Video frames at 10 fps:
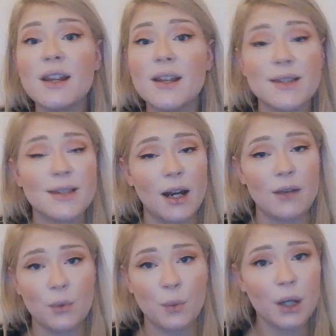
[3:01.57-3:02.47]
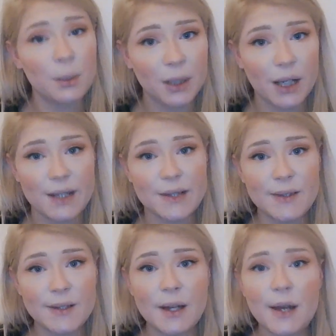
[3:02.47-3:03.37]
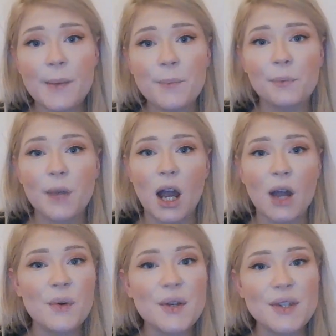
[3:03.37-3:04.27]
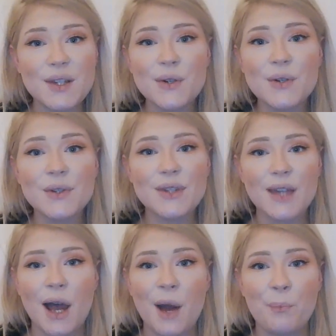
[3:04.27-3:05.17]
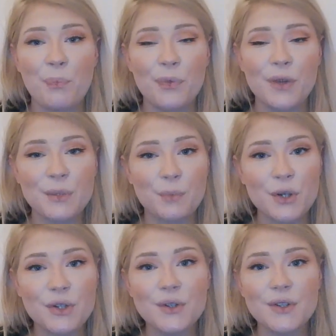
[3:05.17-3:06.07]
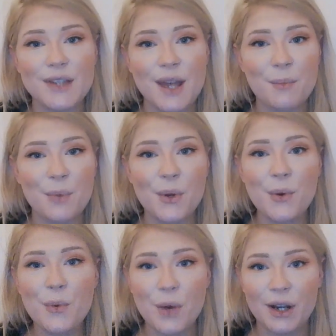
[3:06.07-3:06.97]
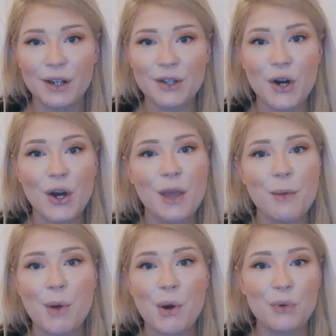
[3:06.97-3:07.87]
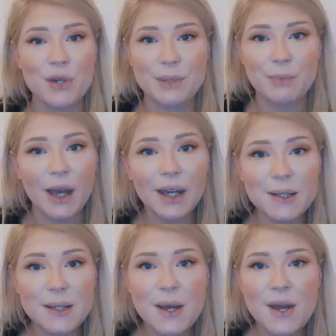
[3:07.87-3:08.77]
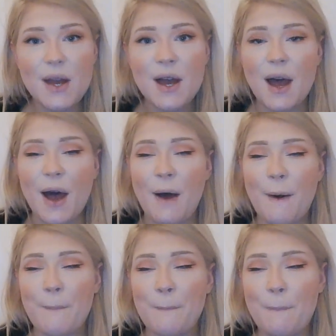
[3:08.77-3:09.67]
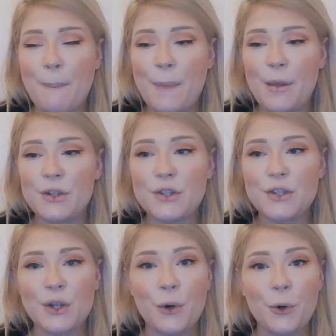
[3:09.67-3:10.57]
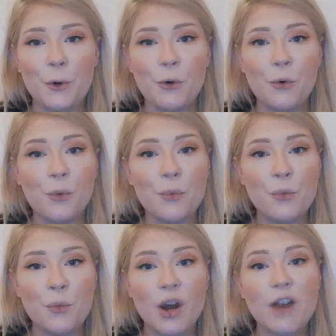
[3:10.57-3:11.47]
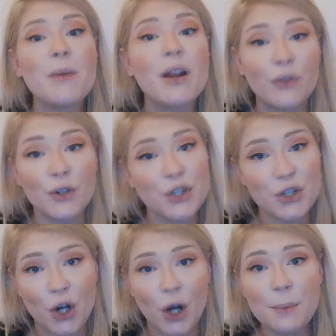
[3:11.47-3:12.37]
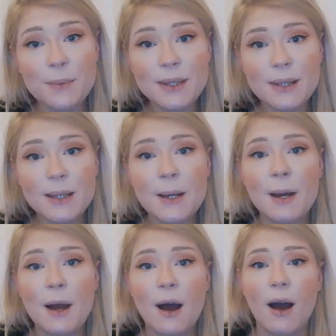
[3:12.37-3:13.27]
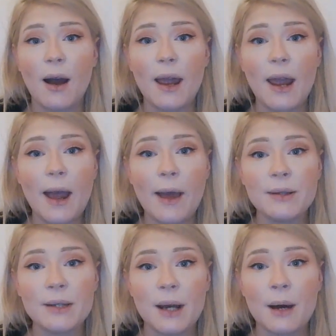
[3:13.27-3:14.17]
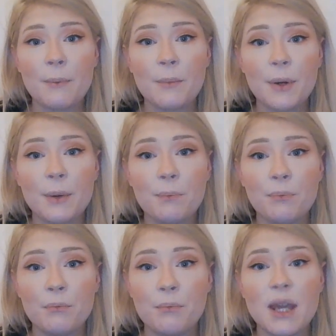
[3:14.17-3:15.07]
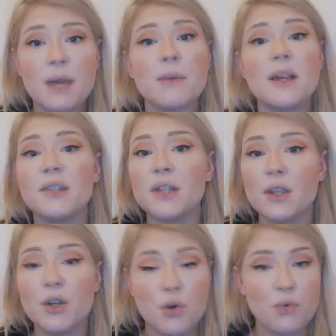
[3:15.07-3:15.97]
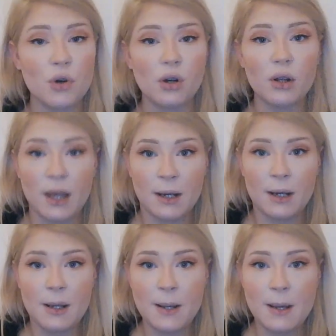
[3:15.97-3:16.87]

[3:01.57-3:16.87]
inside of the workplace. I always use um, this personal example when talking about respect. Um, so, one of my first jobs, I ended up being basically the new girl in,